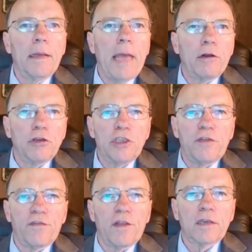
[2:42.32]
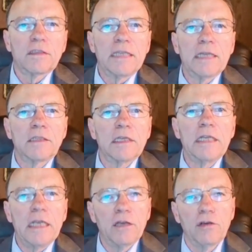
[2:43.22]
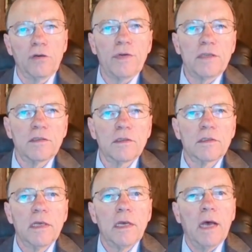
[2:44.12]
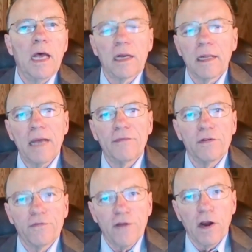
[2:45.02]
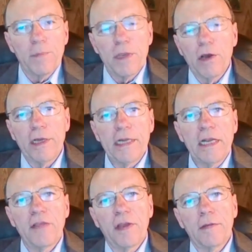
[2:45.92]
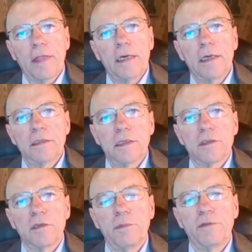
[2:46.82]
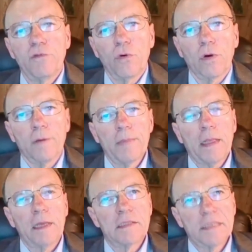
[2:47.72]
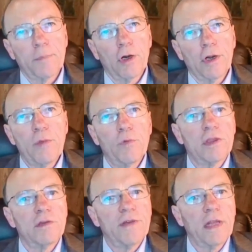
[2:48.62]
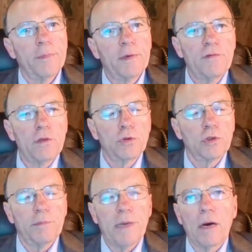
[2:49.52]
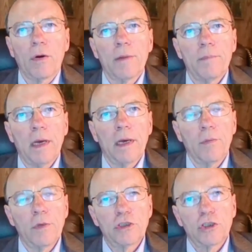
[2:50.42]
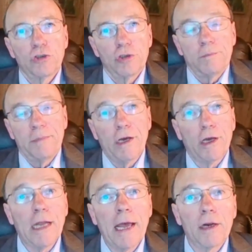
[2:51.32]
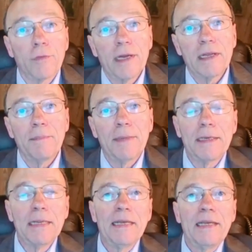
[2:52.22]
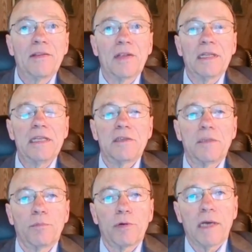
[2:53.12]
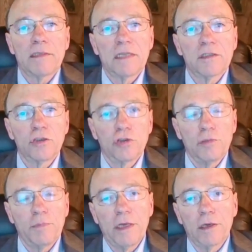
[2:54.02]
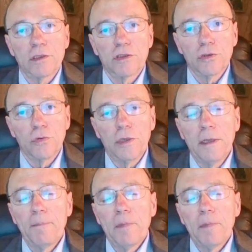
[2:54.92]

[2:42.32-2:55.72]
energy flux density increases at a level far beyond anything that had existed before. And similarly with the development of fusion power, which should be online already, but is at least in process and should be on soon.